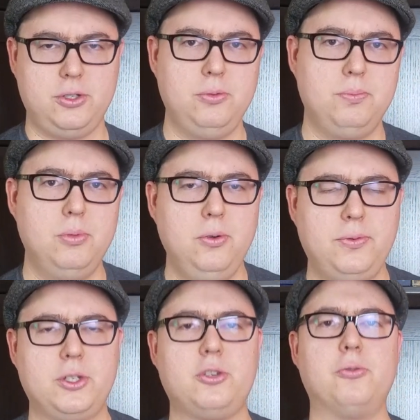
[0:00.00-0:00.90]
You move
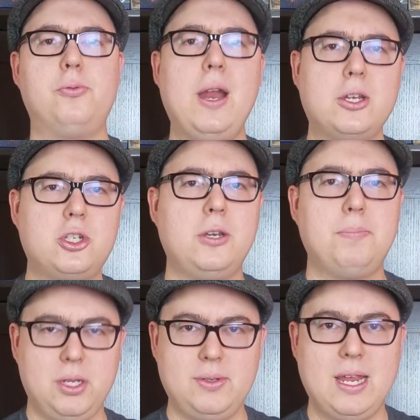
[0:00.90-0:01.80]
a direction,
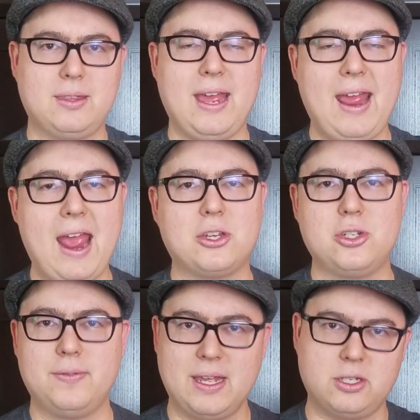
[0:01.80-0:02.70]
but you take the
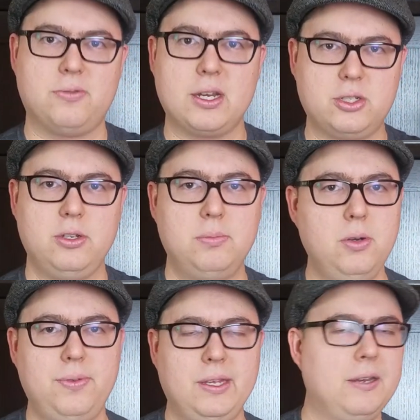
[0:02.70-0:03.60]
action of that direction that you're
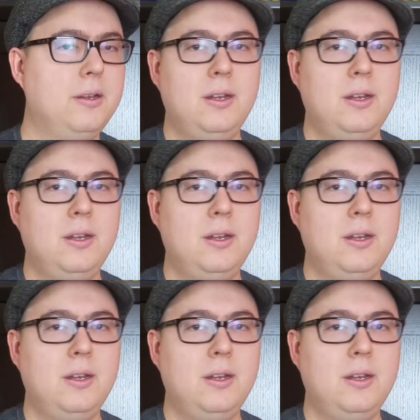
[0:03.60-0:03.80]
moving in.